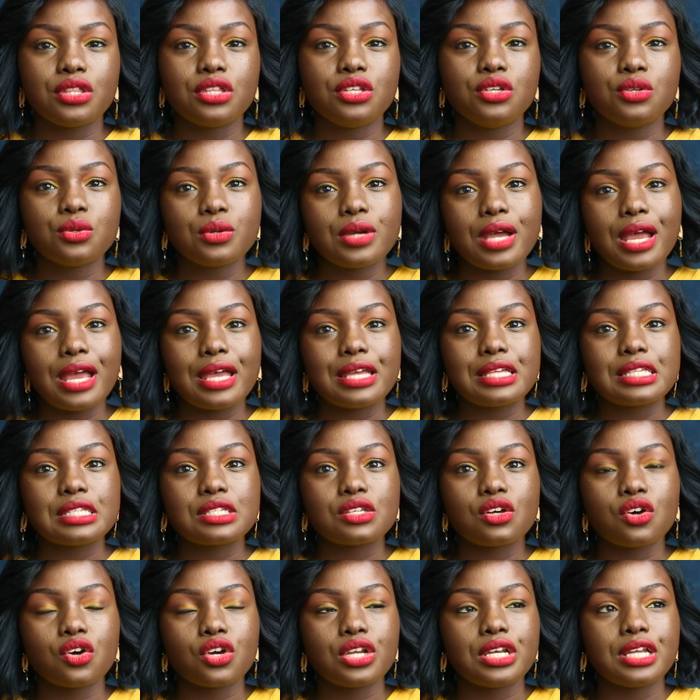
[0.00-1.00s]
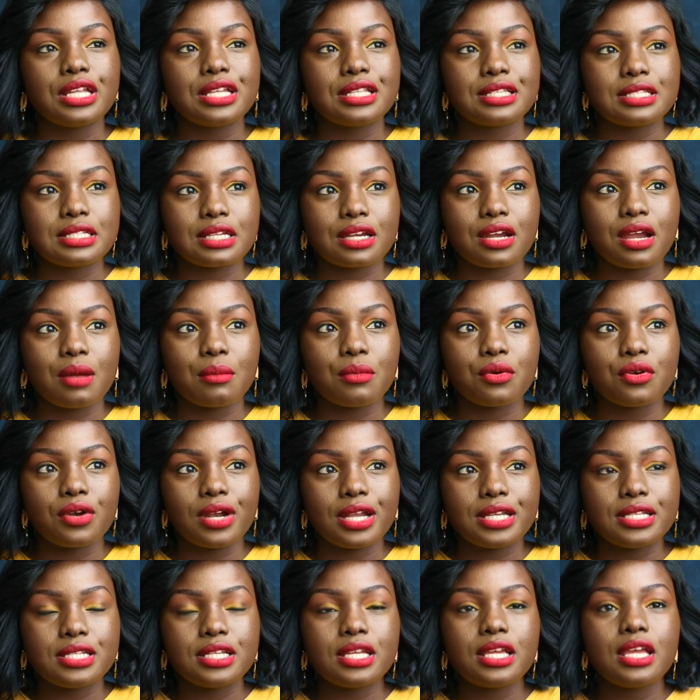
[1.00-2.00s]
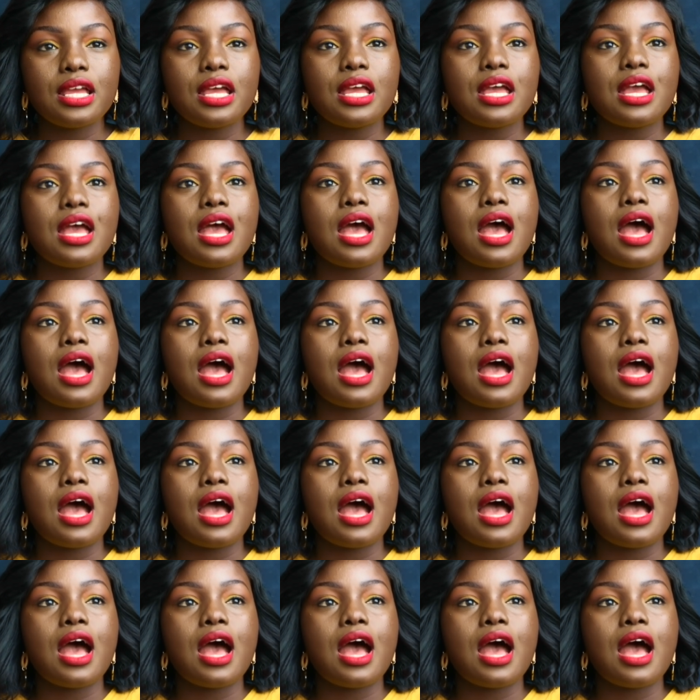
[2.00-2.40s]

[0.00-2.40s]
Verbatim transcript: you guys on Instagram already.